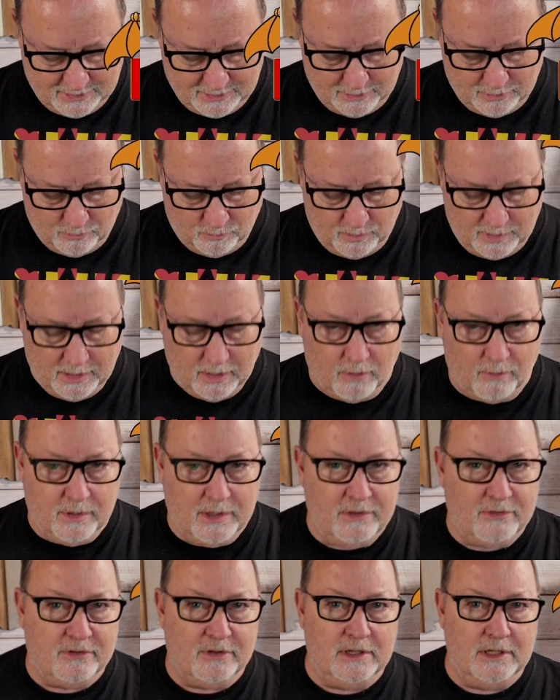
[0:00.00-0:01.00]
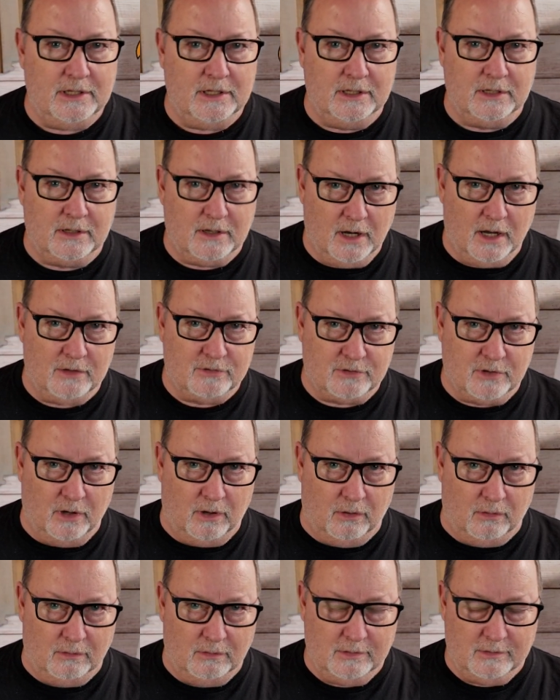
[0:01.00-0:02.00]
we already see in
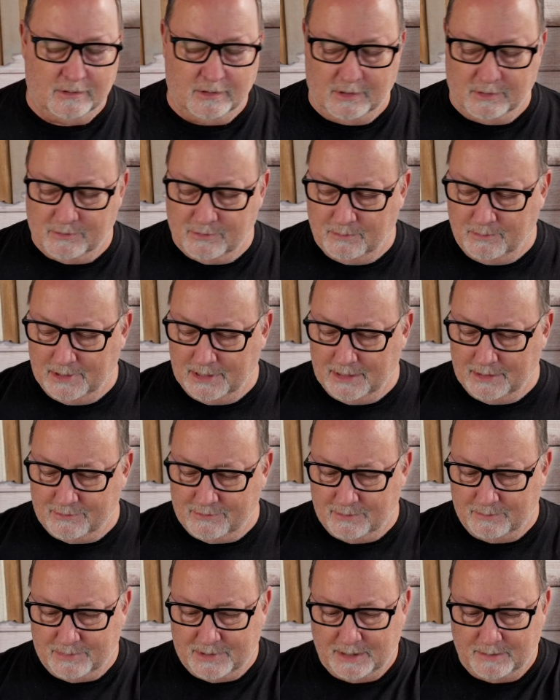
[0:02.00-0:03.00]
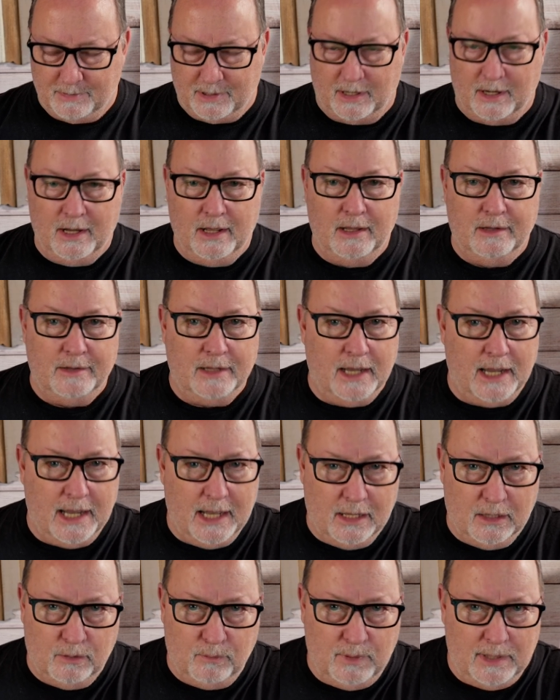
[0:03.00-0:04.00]
Costco. It's the middle of September. The Halloween